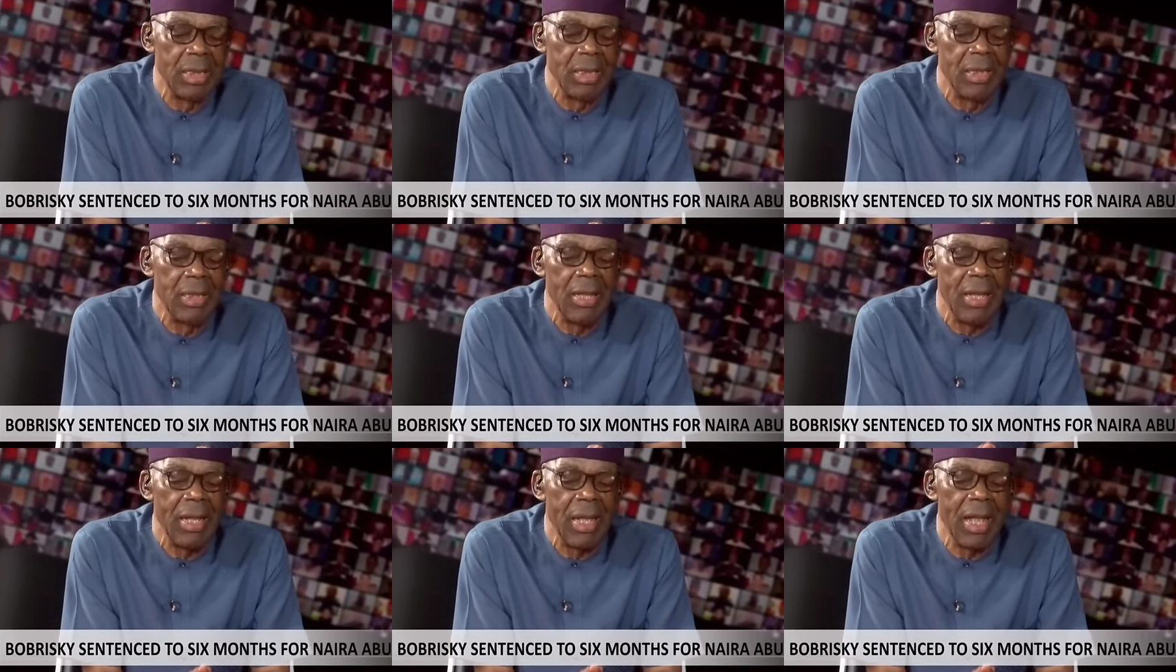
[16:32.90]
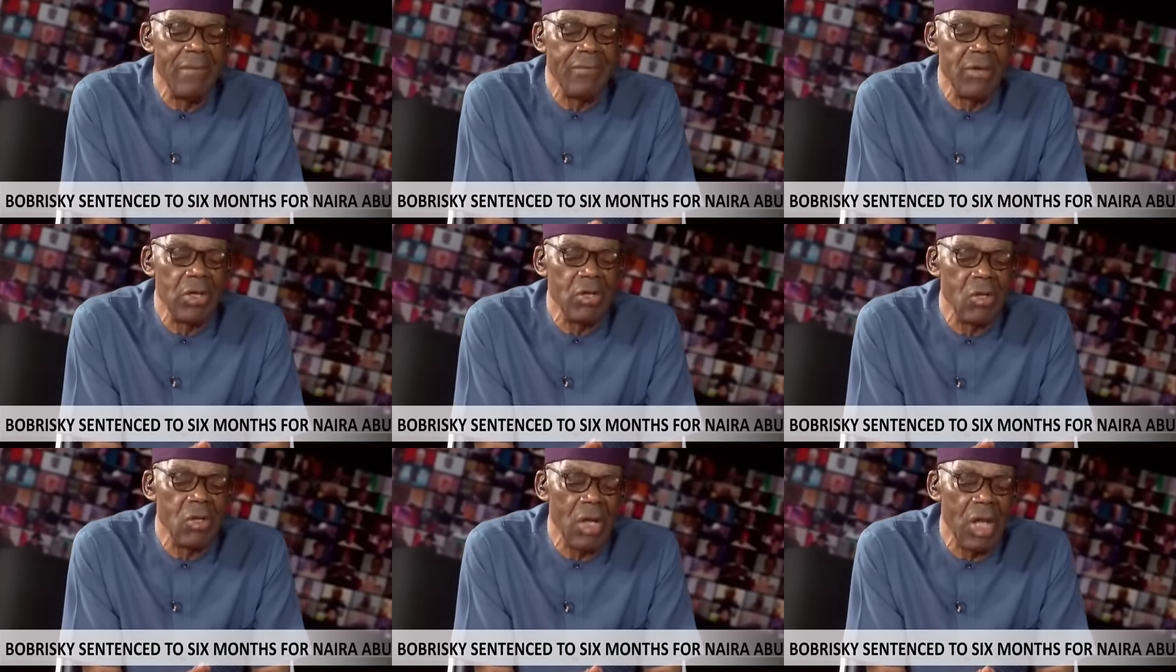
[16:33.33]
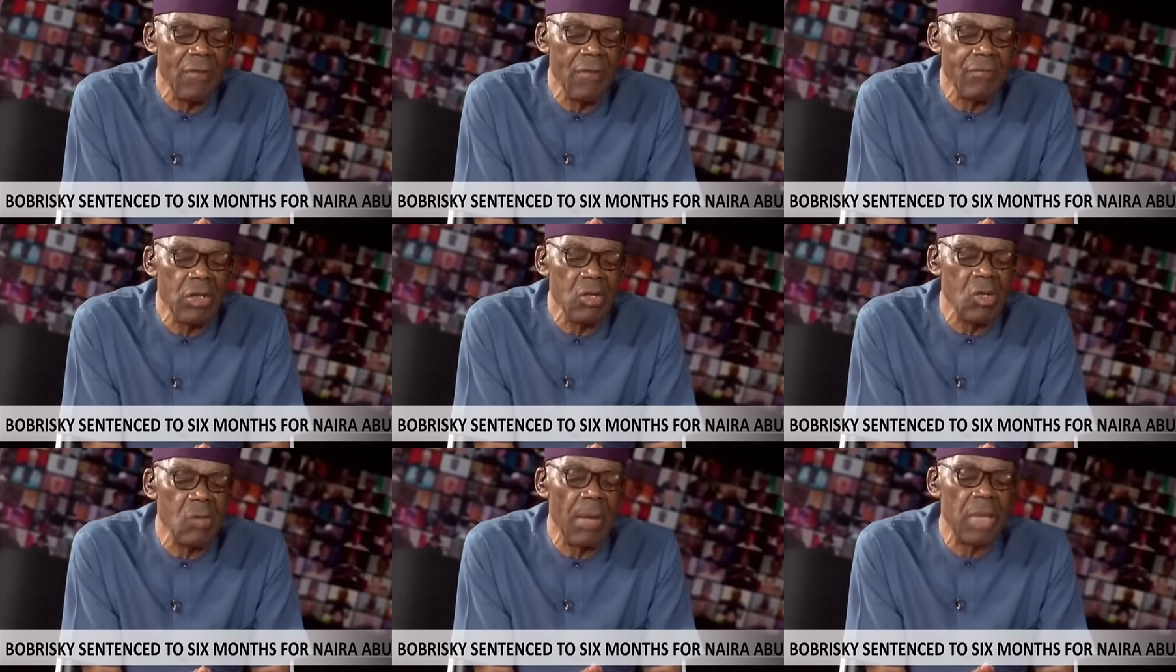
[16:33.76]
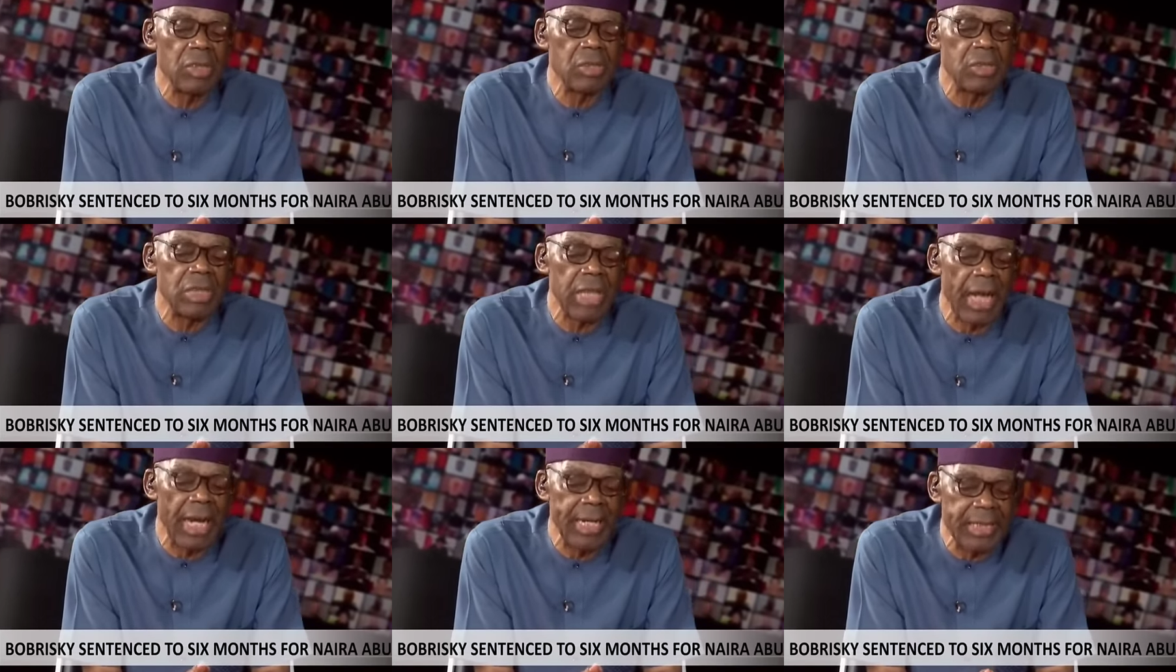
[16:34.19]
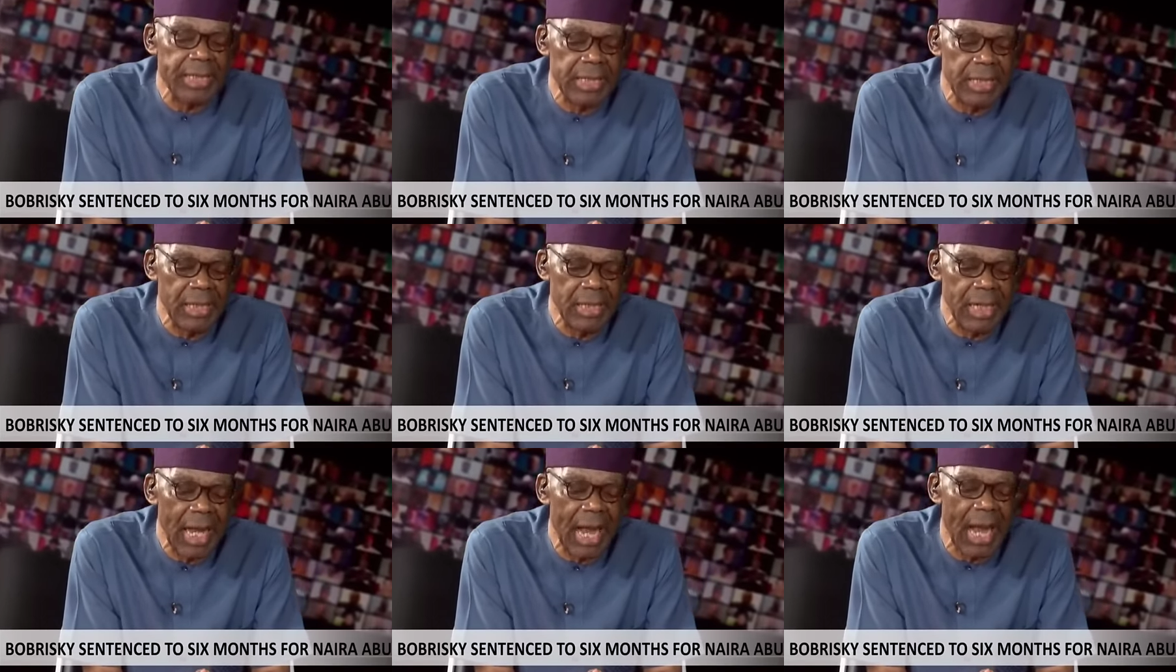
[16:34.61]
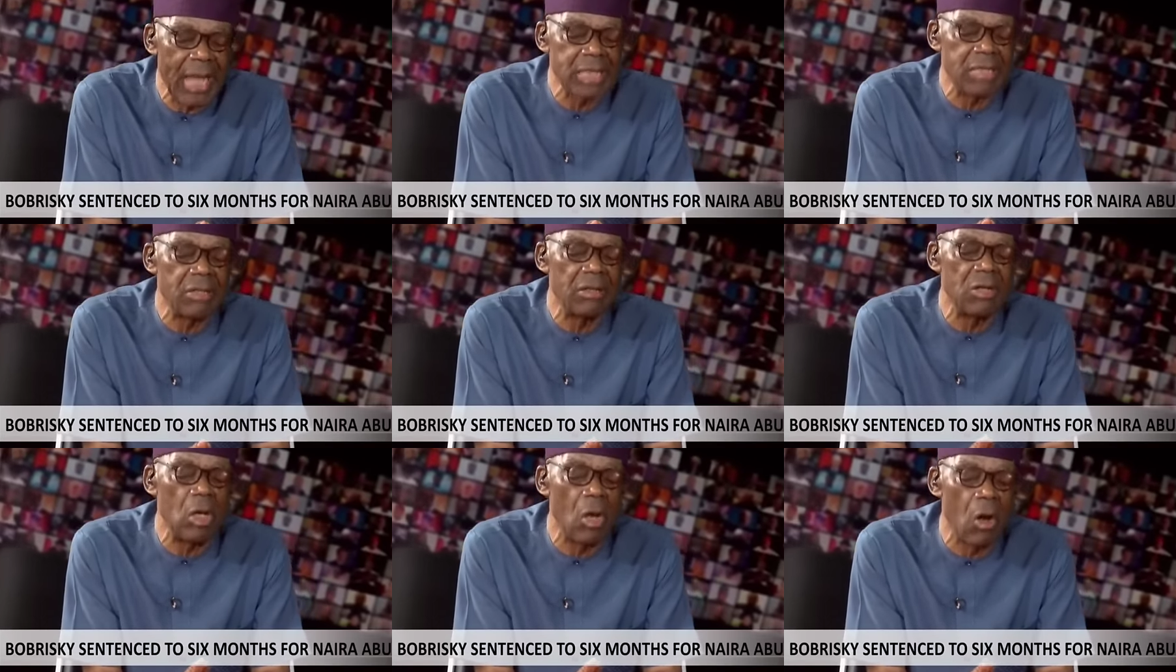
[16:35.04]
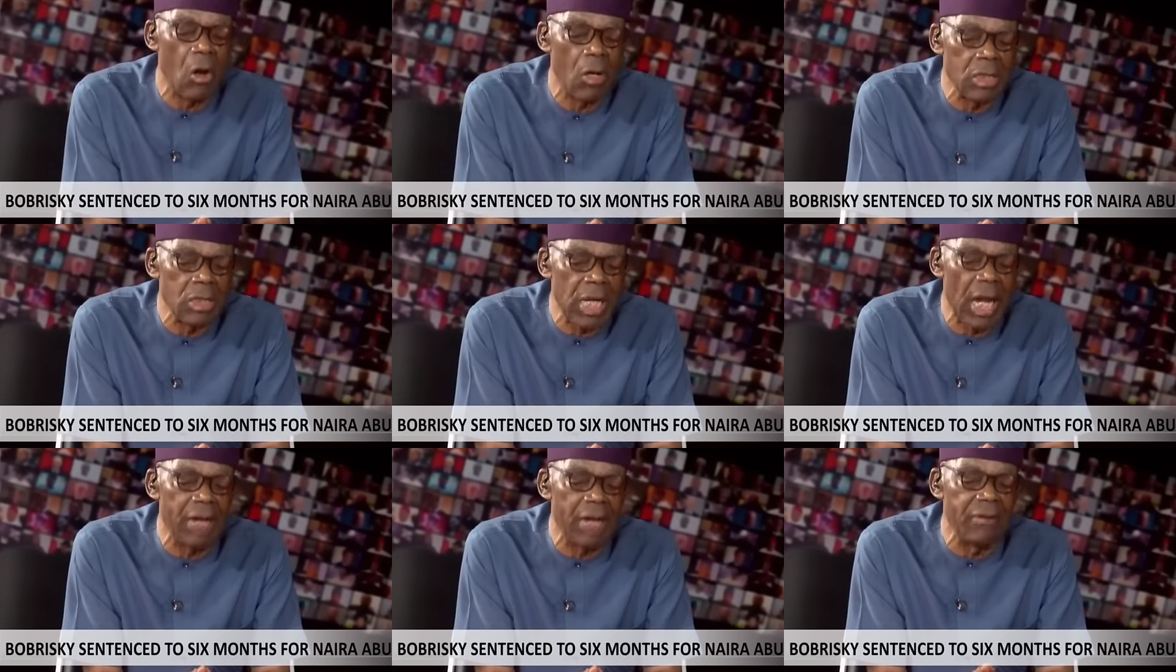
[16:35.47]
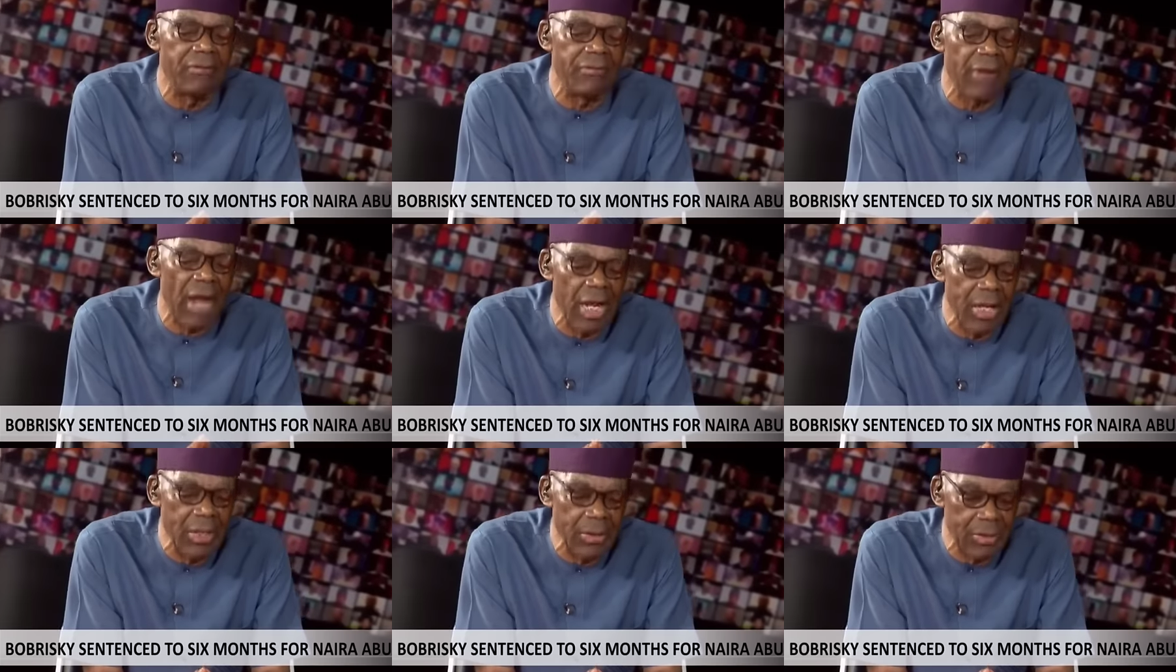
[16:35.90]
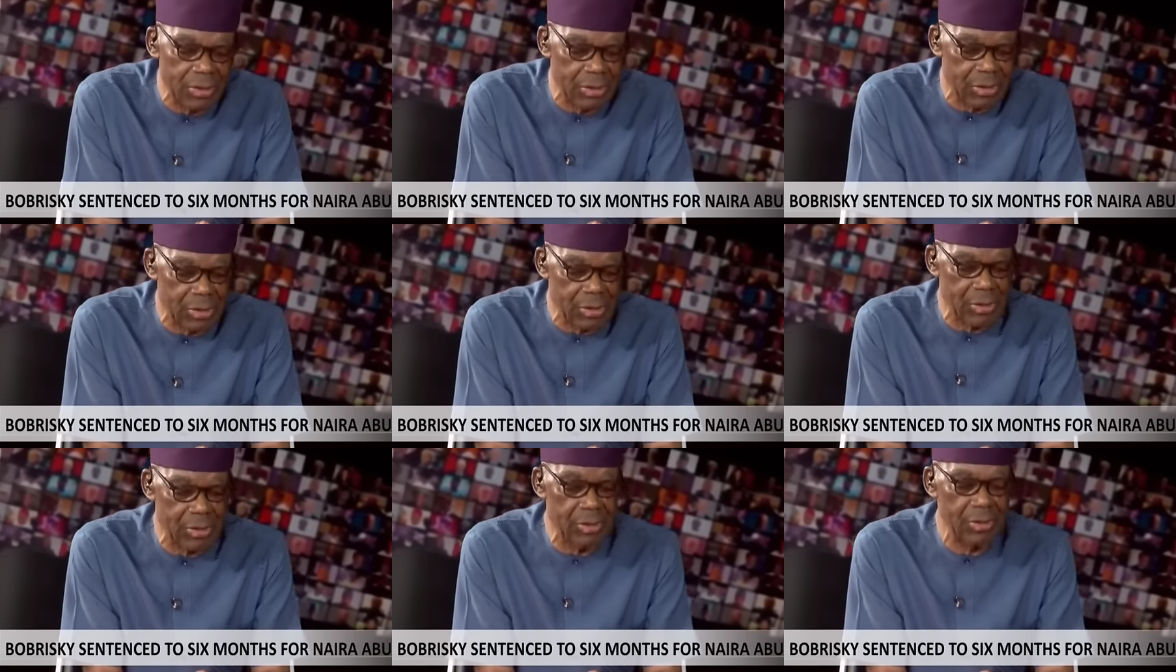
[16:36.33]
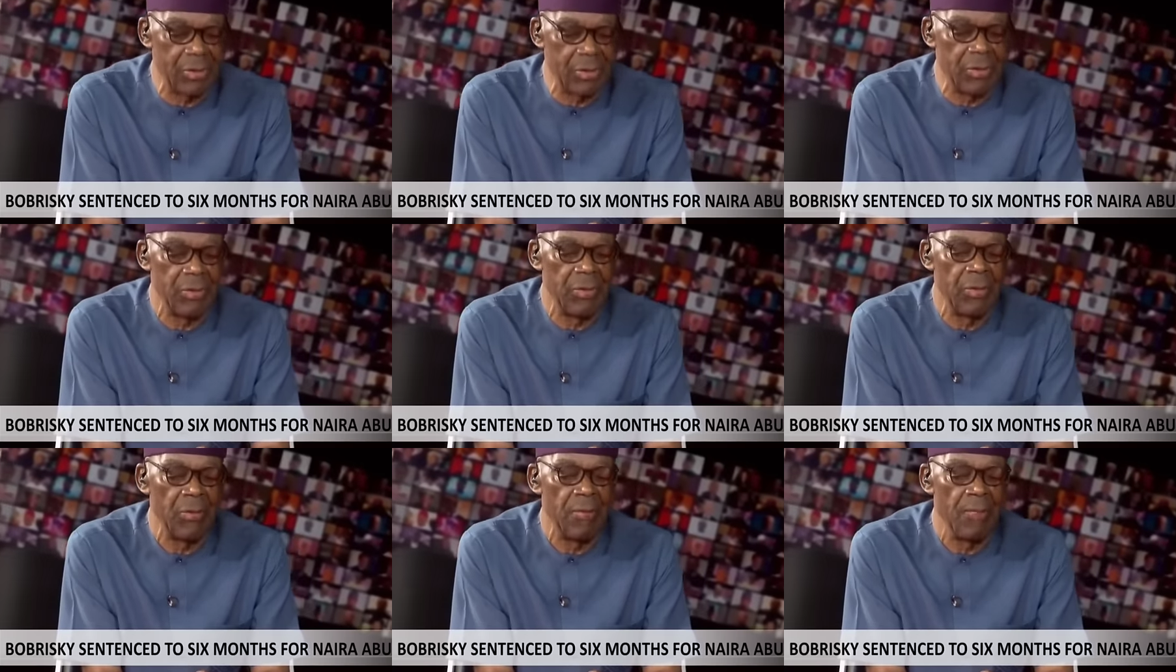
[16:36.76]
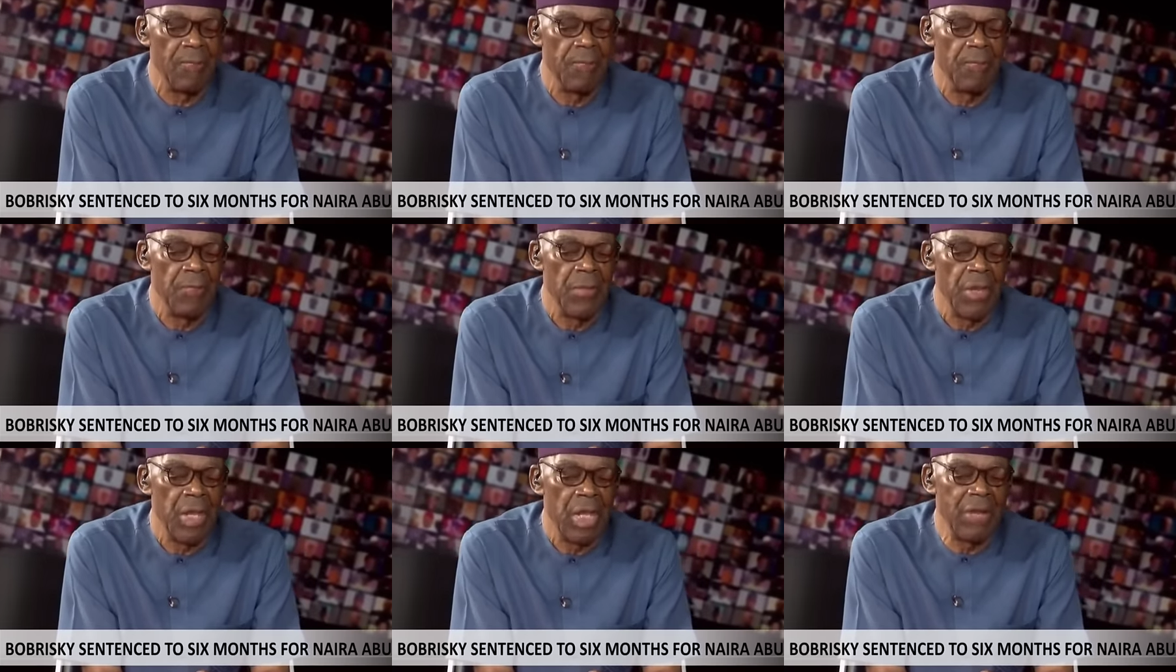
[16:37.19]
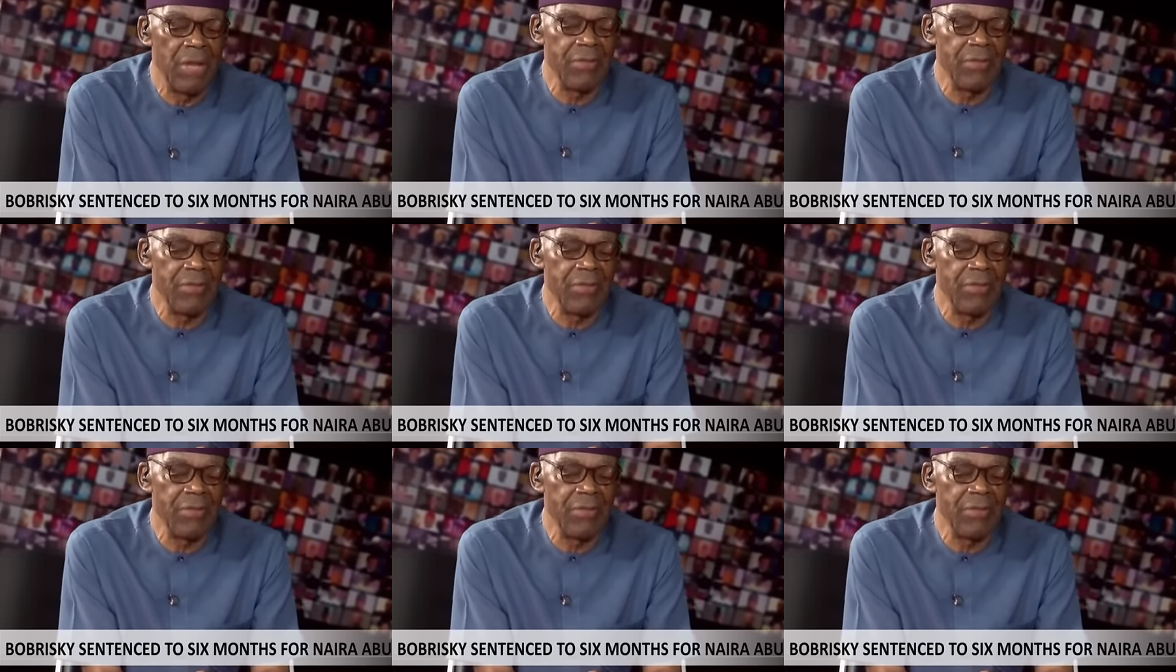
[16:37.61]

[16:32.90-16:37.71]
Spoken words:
every human society has laws and values. If these